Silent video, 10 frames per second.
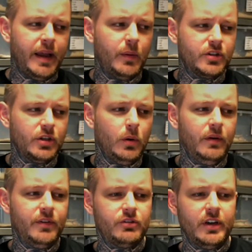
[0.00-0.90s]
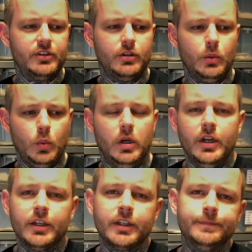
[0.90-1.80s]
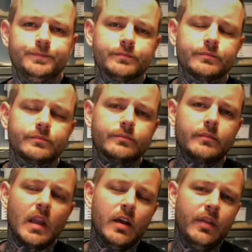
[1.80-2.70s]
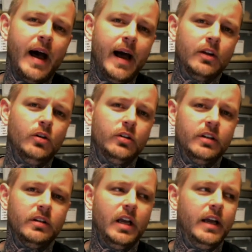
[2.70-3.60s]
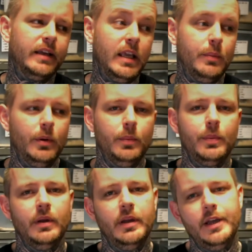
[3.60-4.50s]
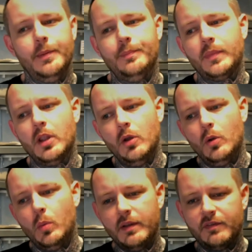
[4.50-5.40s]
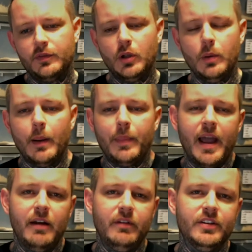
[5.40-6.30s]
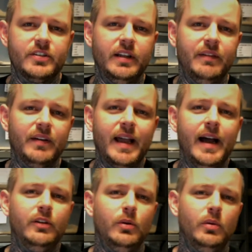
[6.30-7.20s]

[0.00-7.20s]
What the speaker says: I was so overstretched at work that I couldn't keep up with doing my pairings, and if I can't